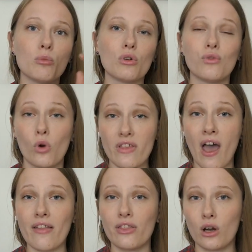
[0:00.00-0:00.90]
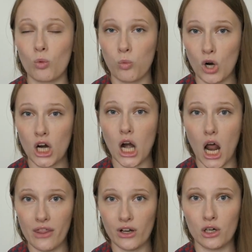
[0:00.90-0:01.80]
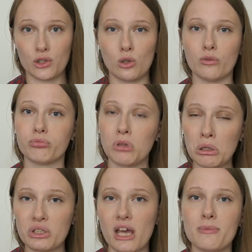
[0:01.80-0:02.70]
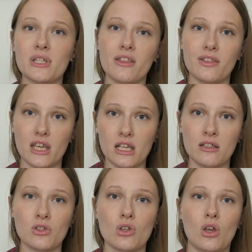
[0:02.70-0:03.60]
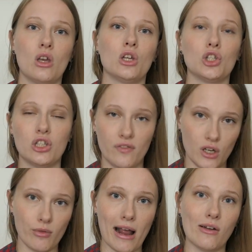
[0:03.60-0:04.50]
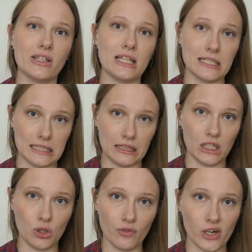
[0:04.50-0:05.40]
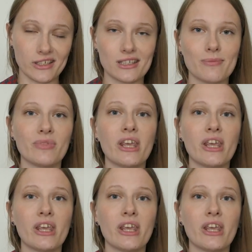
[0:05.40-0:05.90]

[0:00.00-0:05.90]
Before that, there were other sort of prototypes and things shifting around inside the universe.